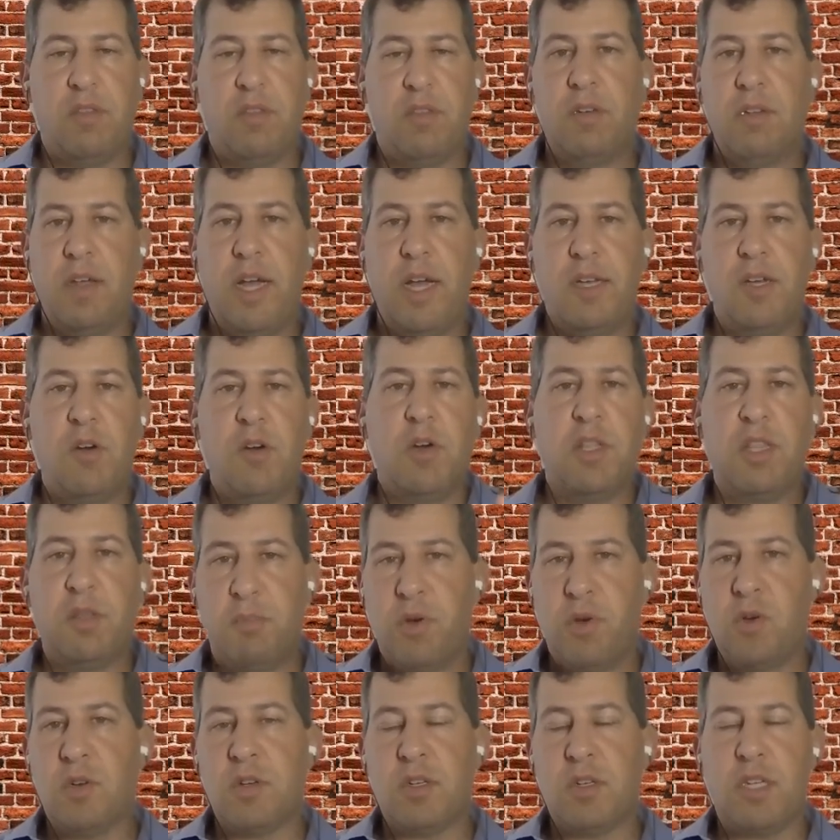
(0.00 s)
And I know at the
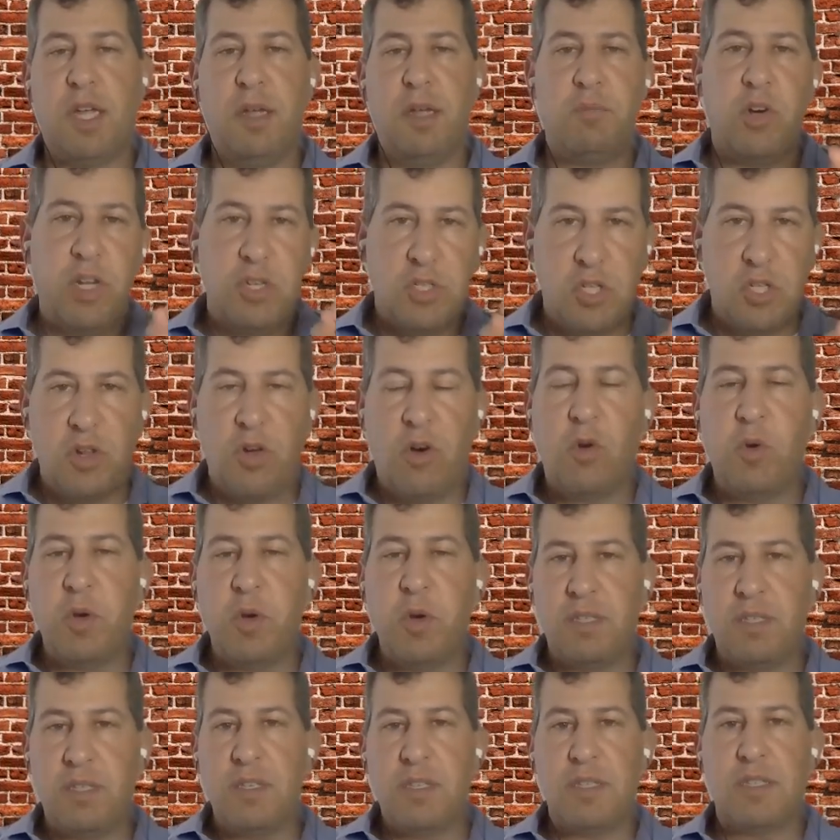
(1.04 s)
poker table, I should
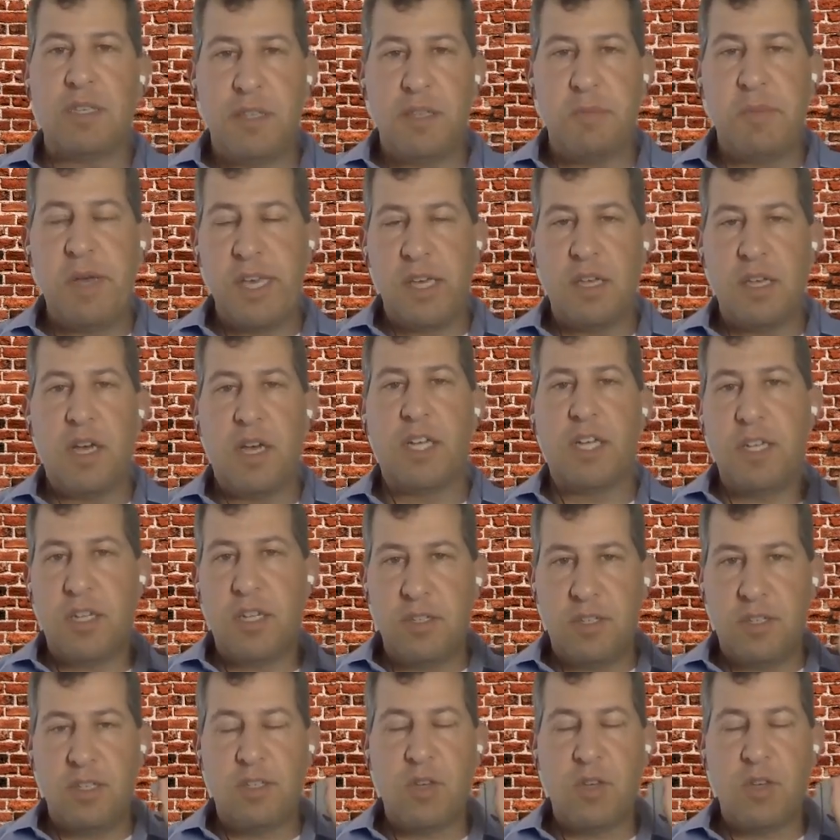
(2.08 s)
always listen to my gut
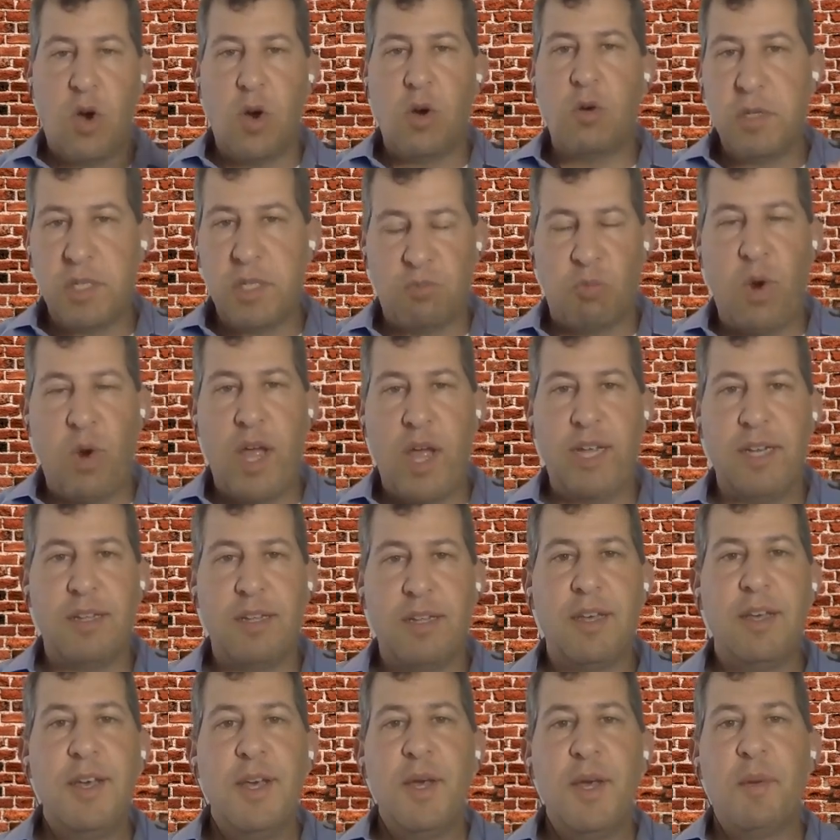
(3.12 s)
because it's always right.
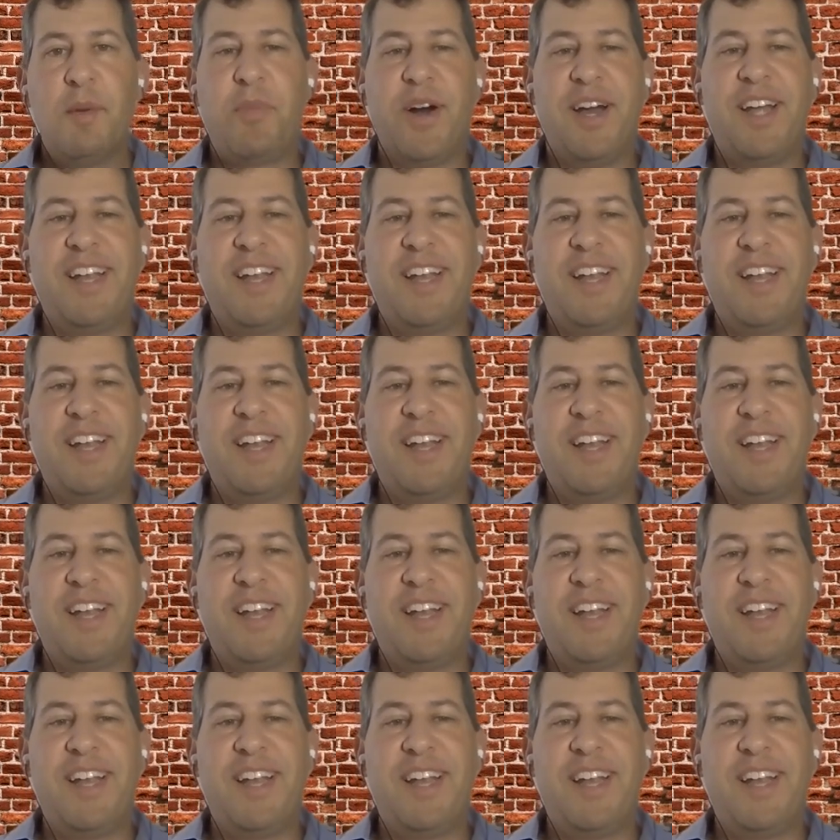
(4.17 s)
But